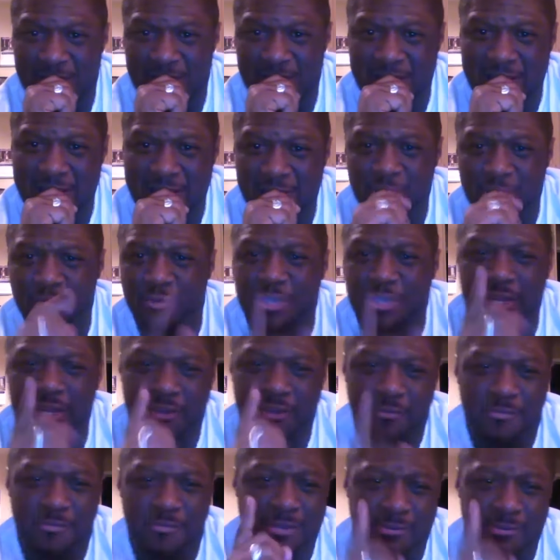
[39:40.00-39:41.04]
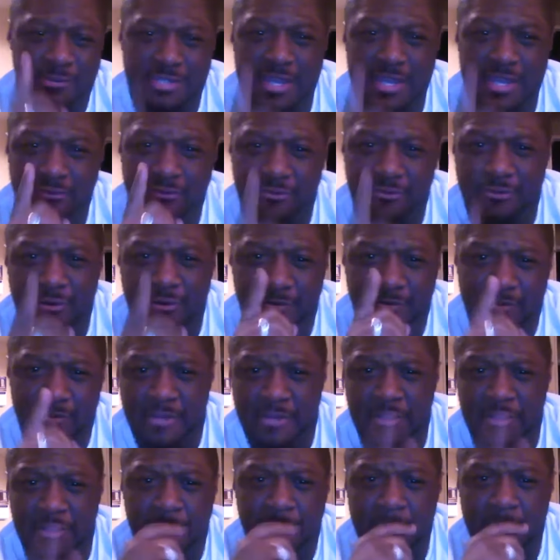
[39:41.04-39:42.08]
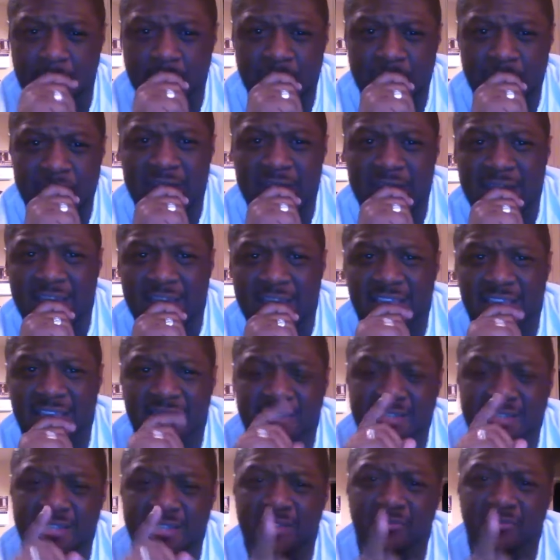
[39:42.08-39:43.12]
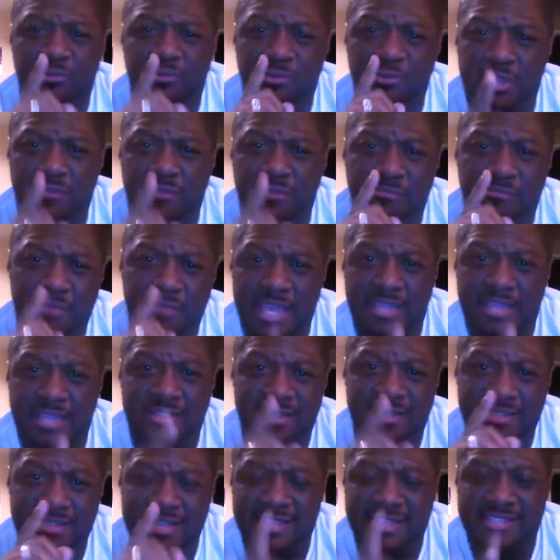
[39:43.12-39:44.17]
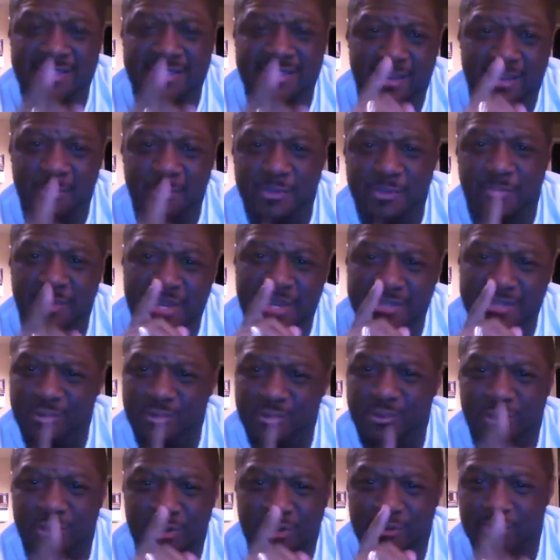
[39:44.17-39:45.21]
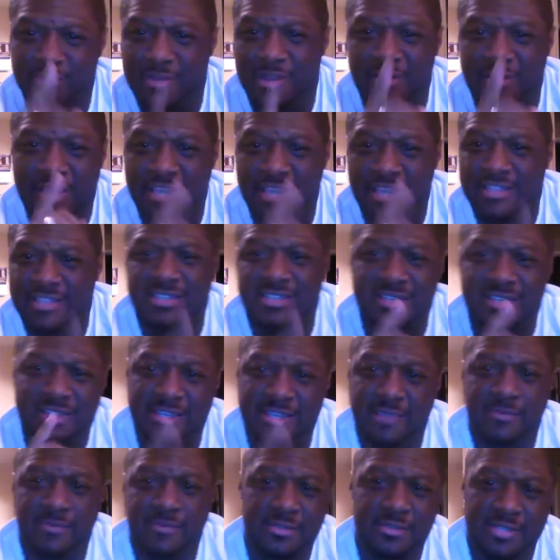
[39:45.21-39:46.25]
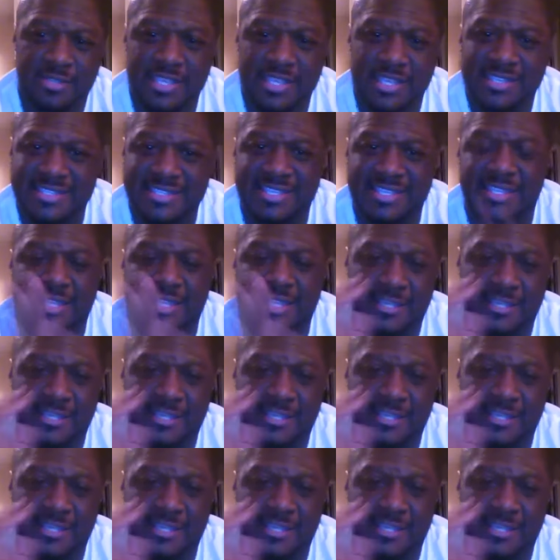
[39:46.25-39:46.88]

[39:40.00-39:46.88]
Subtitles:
You think about that for a minute and see if you get mad the next time somebody's talking about ancient Kemet. That's silly.